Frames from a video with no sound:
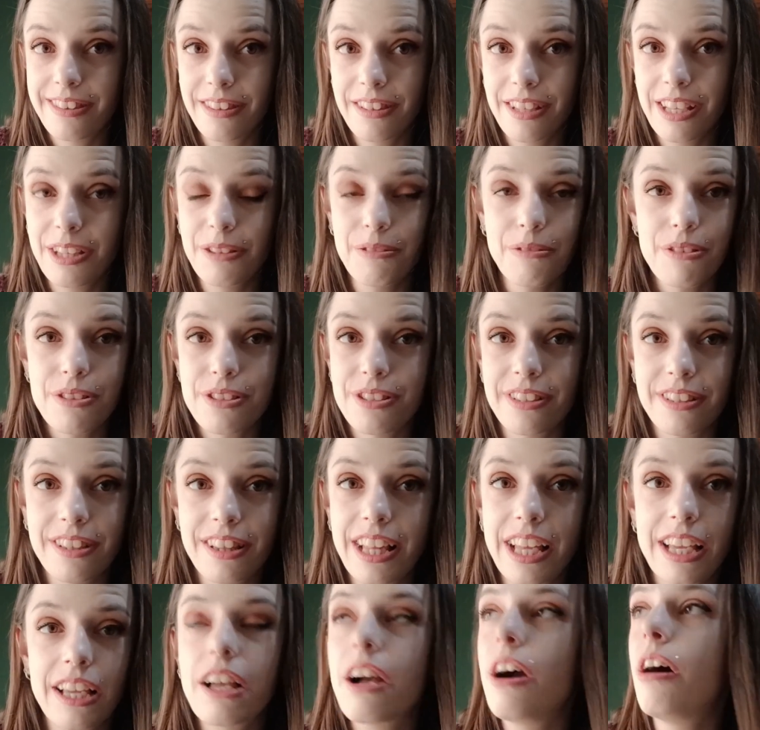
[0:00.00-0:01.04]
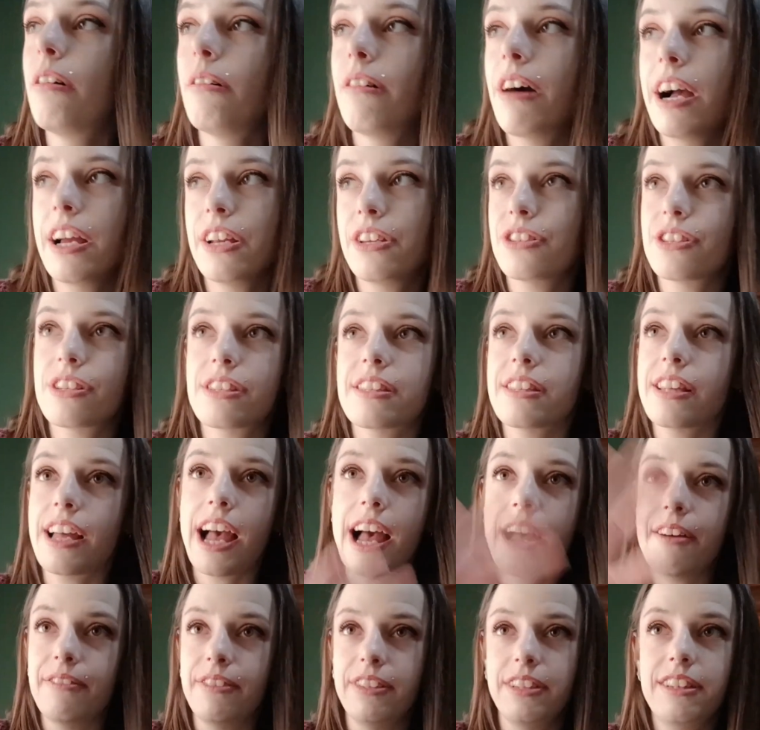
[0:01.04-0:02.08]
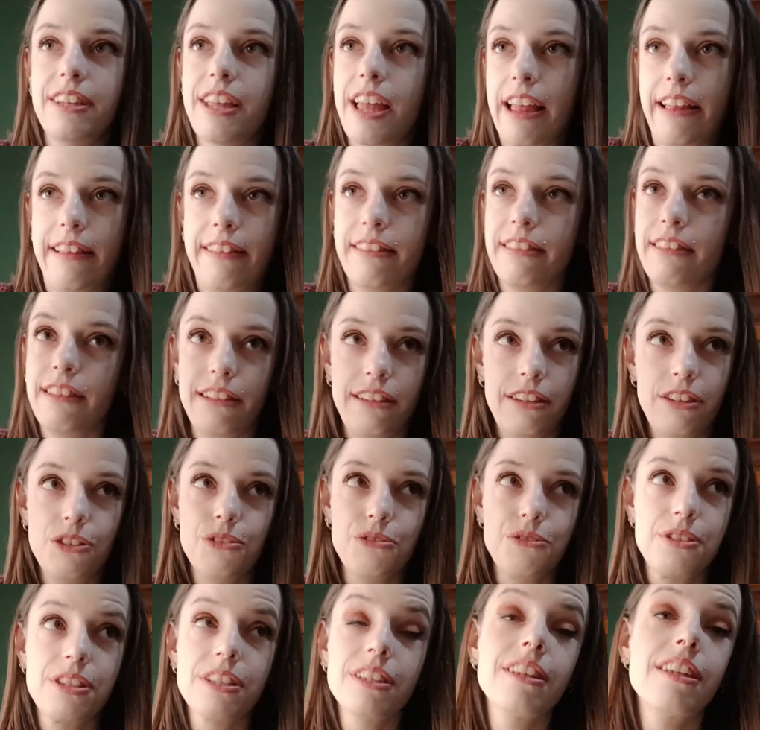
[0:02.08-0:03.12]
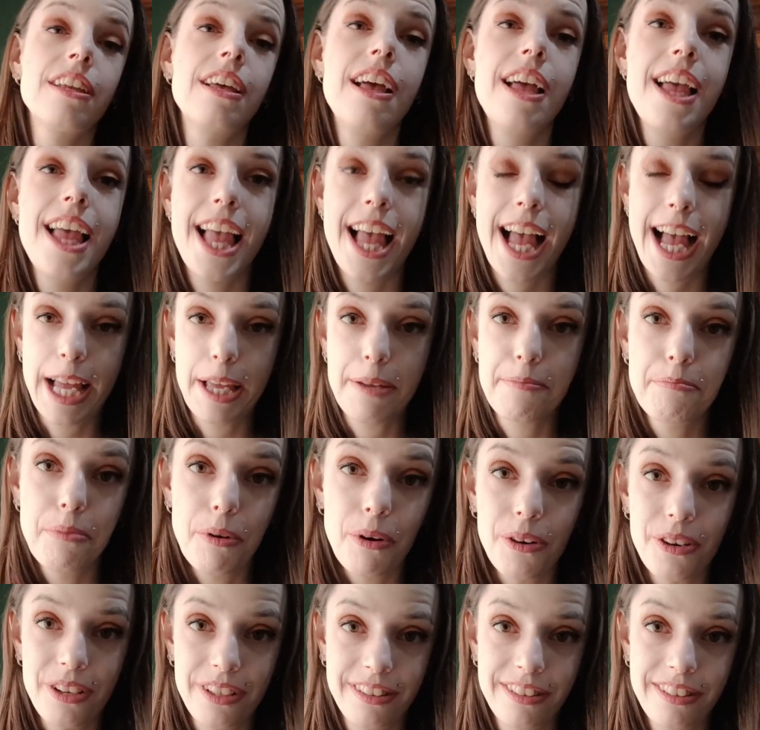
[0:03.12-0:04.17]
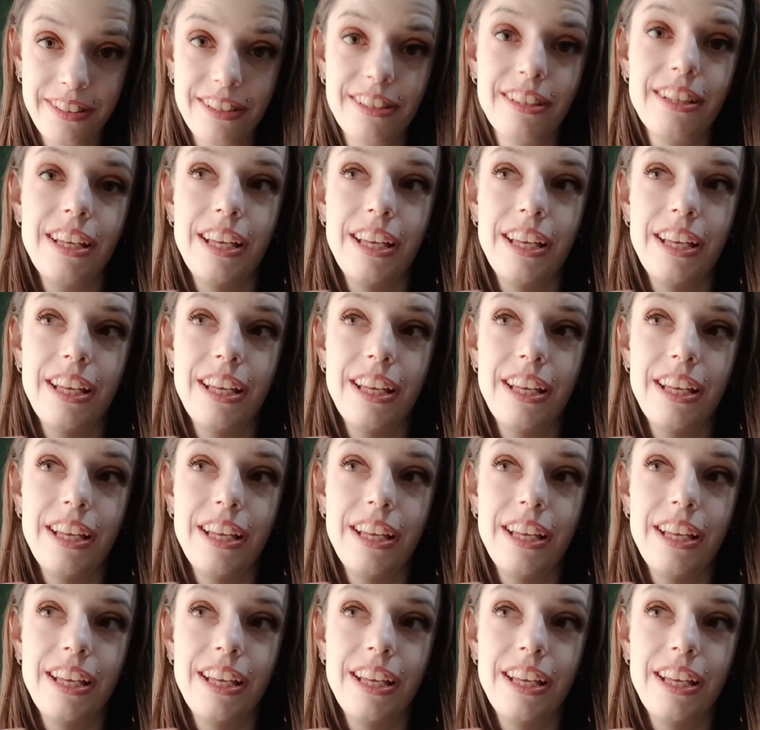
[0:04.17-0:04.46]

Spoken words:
It wasn't like, oh, I just have it and use it. I bought it,